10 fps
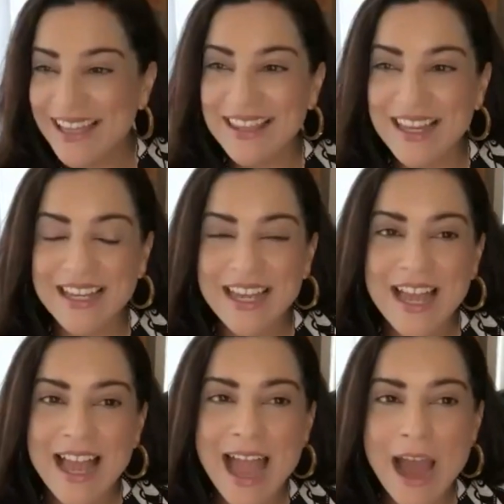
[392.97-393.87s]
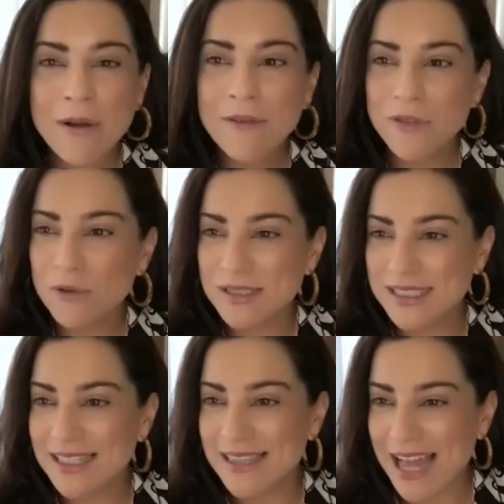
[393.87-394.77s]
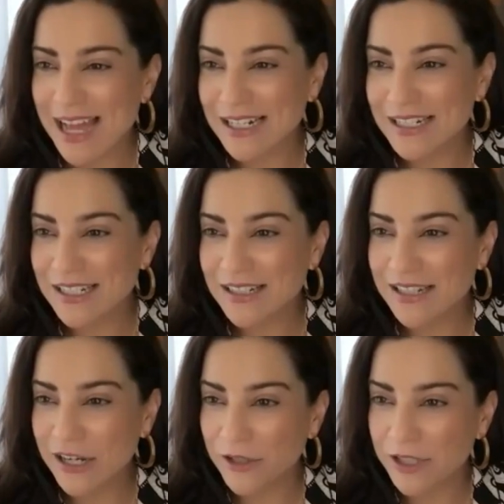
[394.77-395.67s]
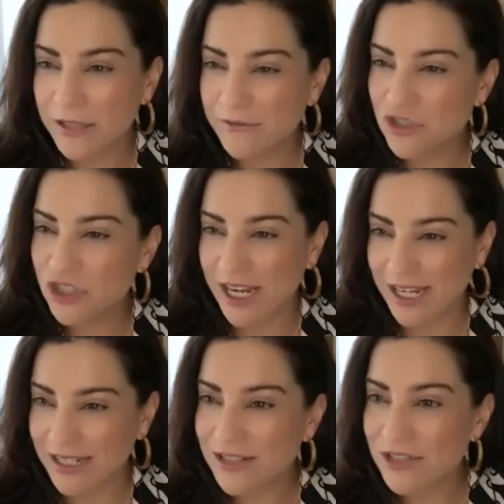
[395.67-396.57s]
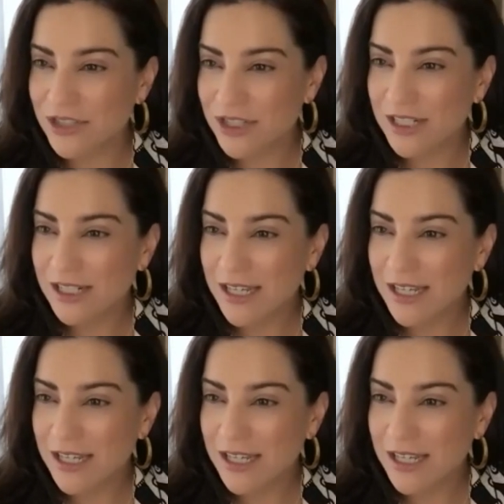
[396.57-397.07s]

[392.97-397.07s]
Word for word: Like, how have you seen that narrative change?